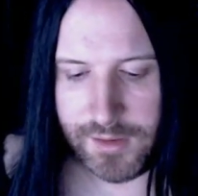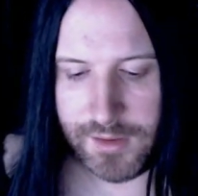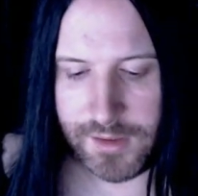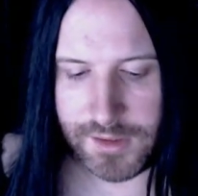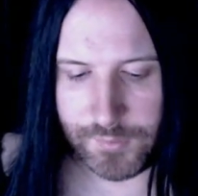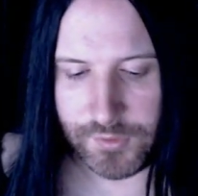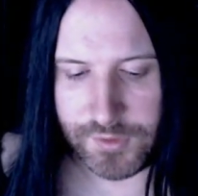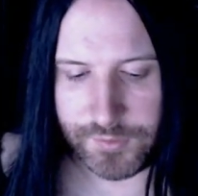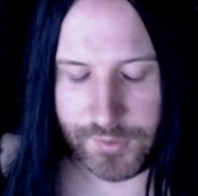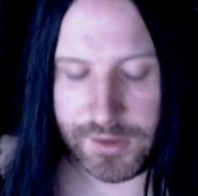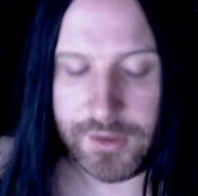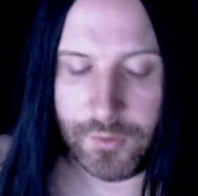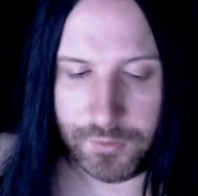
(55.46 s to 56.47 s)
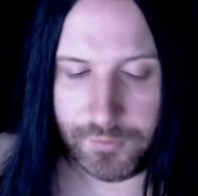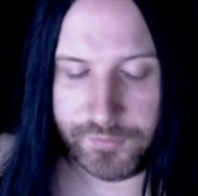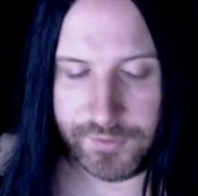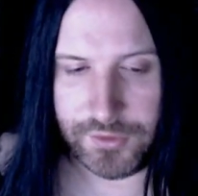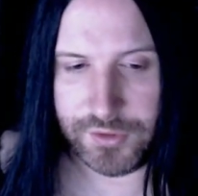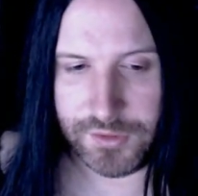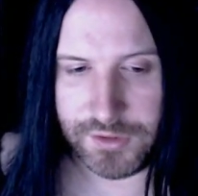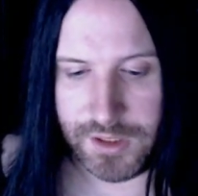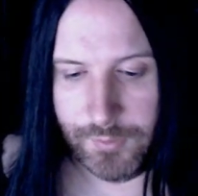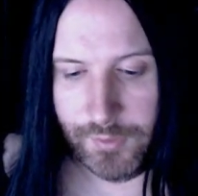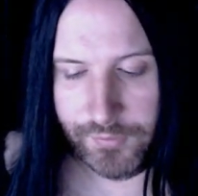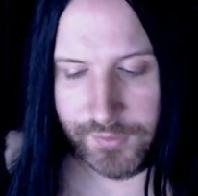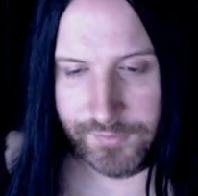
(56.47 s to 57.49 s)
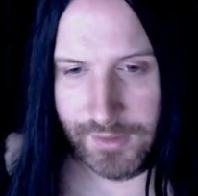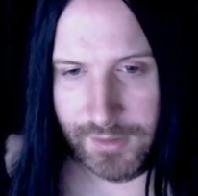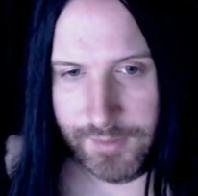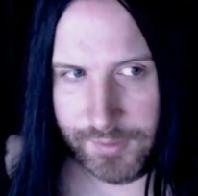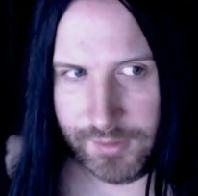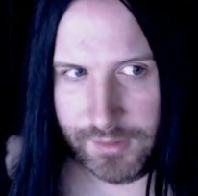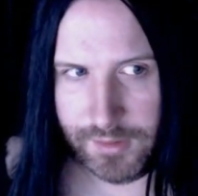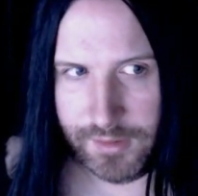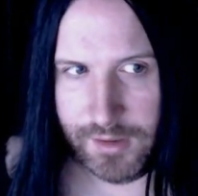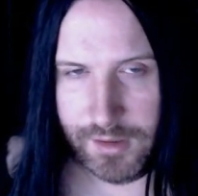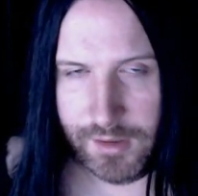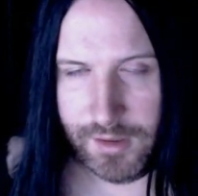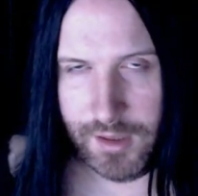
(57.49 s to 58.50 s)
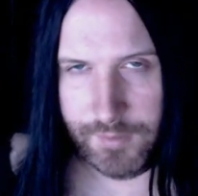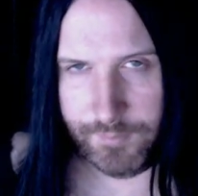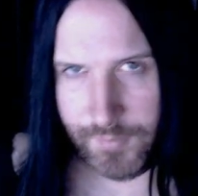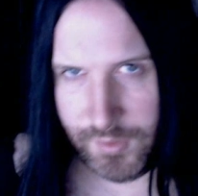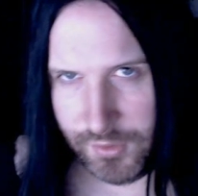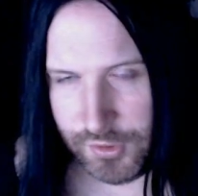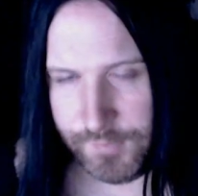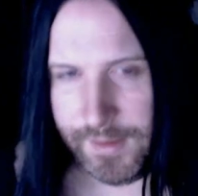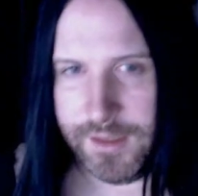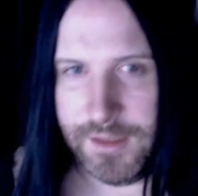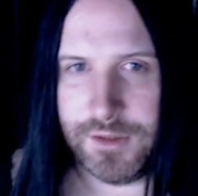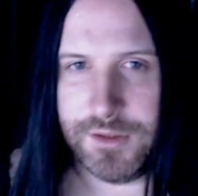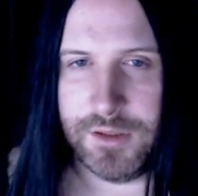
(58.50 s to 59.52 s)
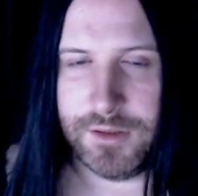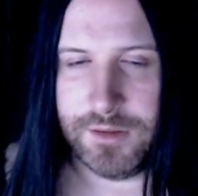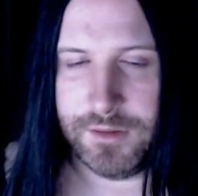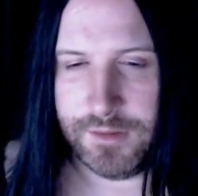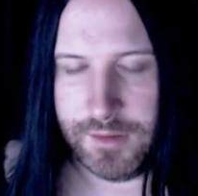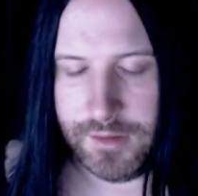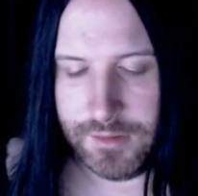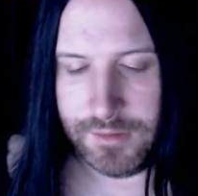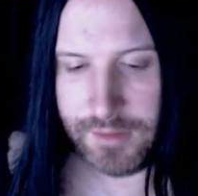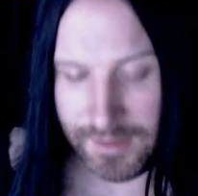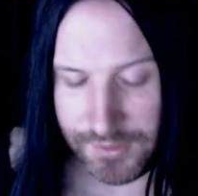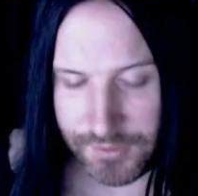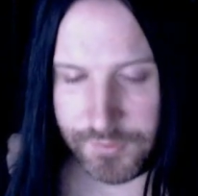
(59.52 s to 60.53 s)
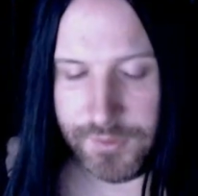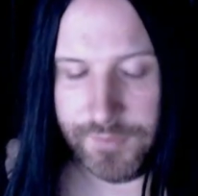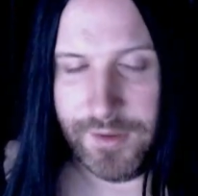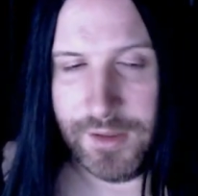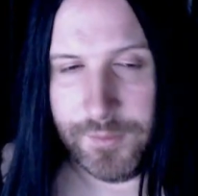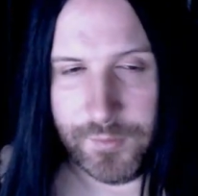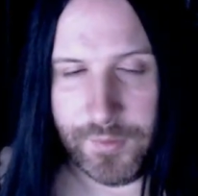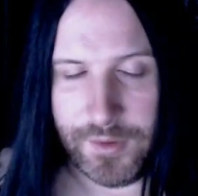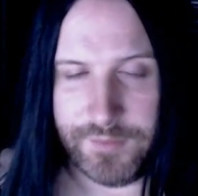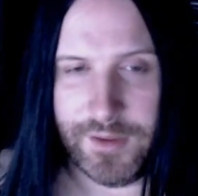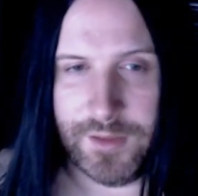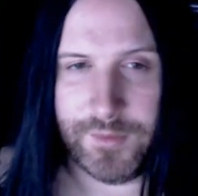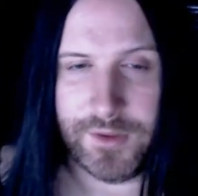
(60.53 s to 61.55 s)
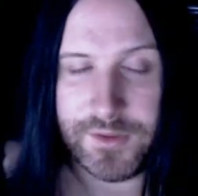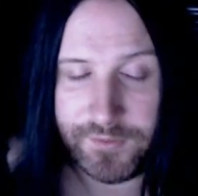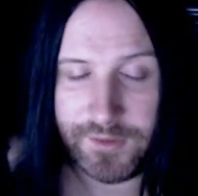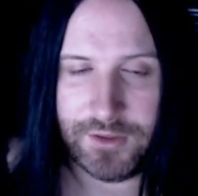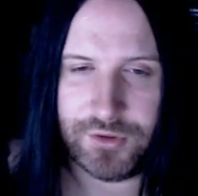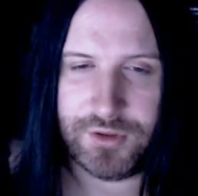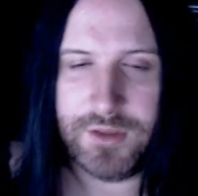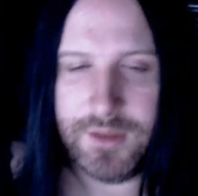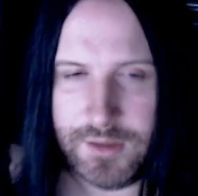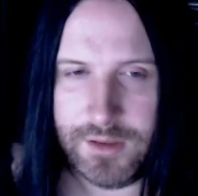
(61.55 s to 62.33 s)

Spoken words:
So ultimately, all features come off develop and merge back into develop when development is finished.